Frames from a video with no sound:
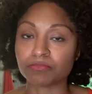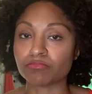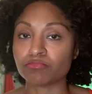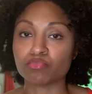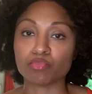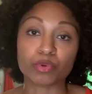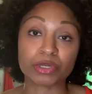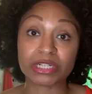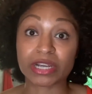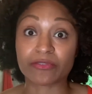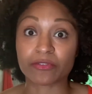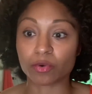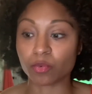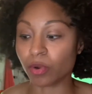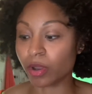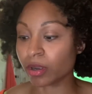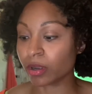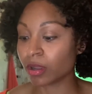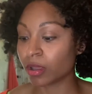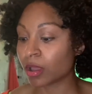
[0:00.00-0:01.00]
whichever
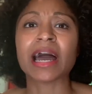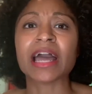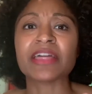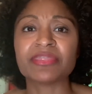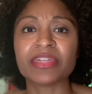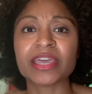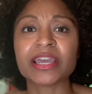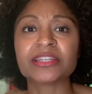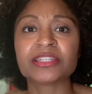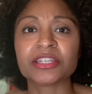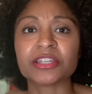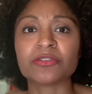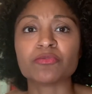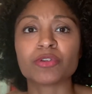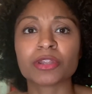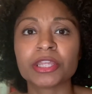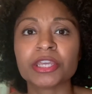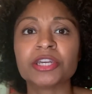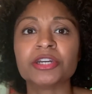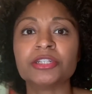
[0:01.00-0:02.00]
one. I think it did a
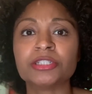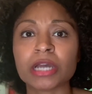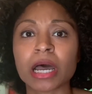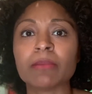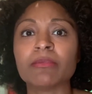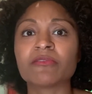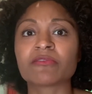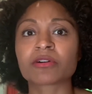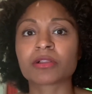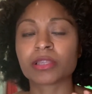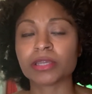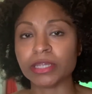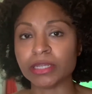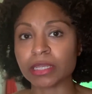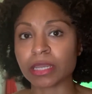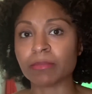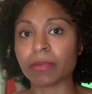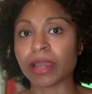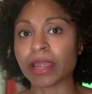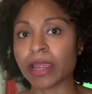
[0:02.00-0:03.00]
really good job of
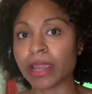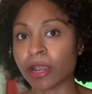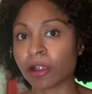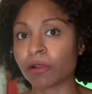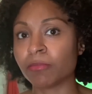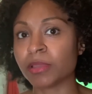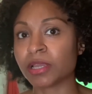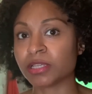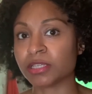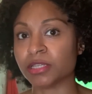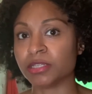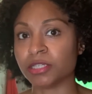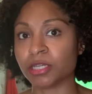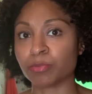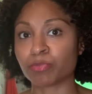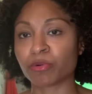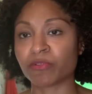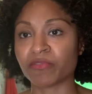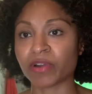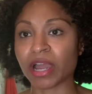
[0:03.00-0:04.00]
cleaning my hair because it
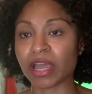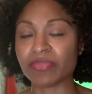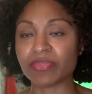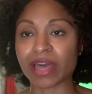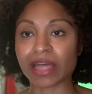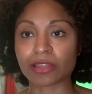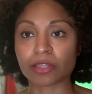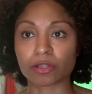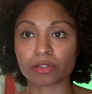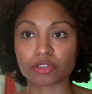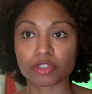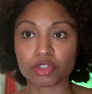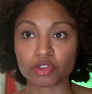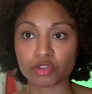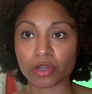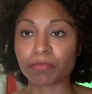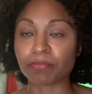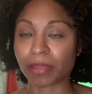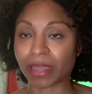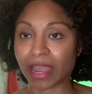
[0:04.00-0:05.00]
did provide that little
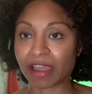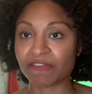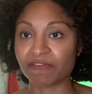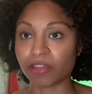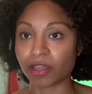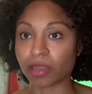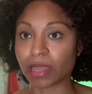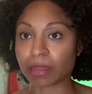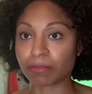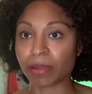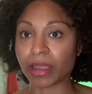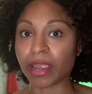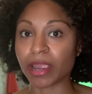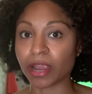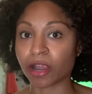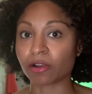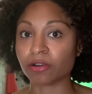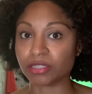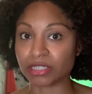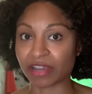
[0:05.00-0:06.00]
strip. Like I feel like my
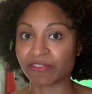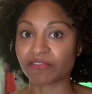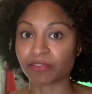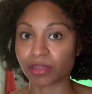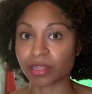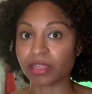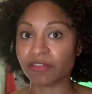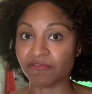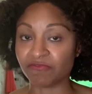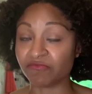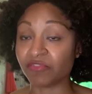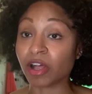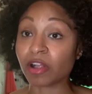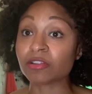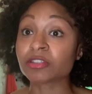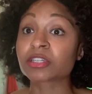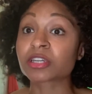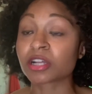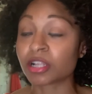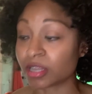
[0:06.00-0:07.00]
hair definitely
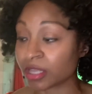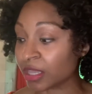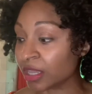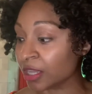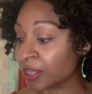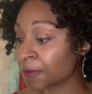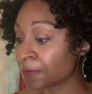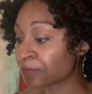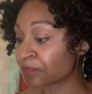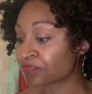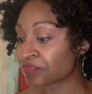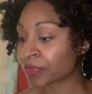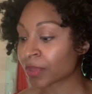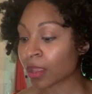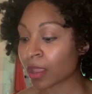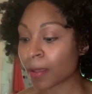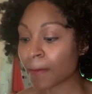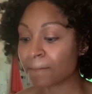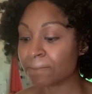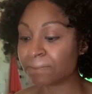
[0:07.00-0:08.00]
felt clean,
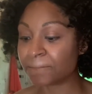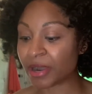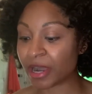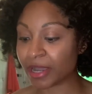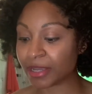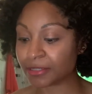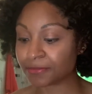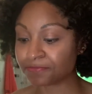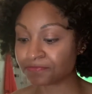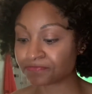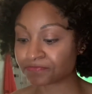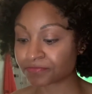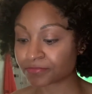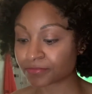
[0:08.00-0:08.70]
but